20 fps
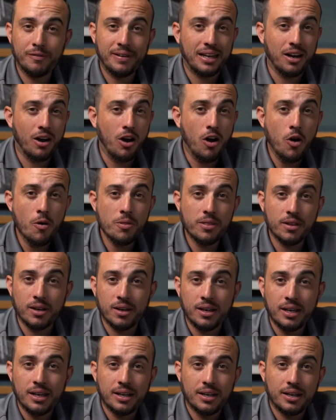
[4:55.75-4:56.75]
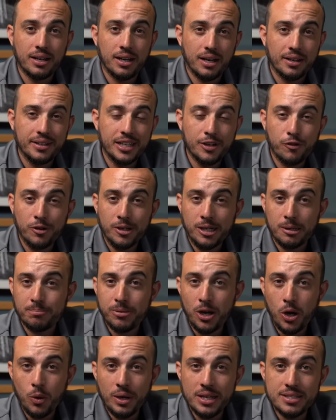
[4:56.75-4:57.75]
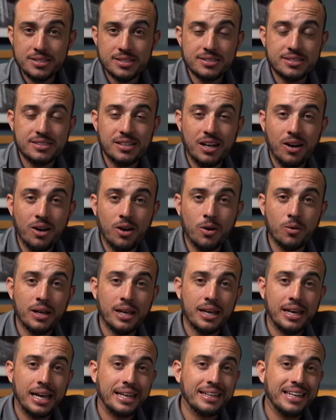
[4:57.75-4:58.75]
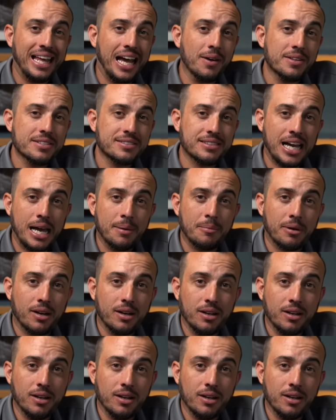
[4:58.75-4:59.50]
we got all the different components installed, and now it's time to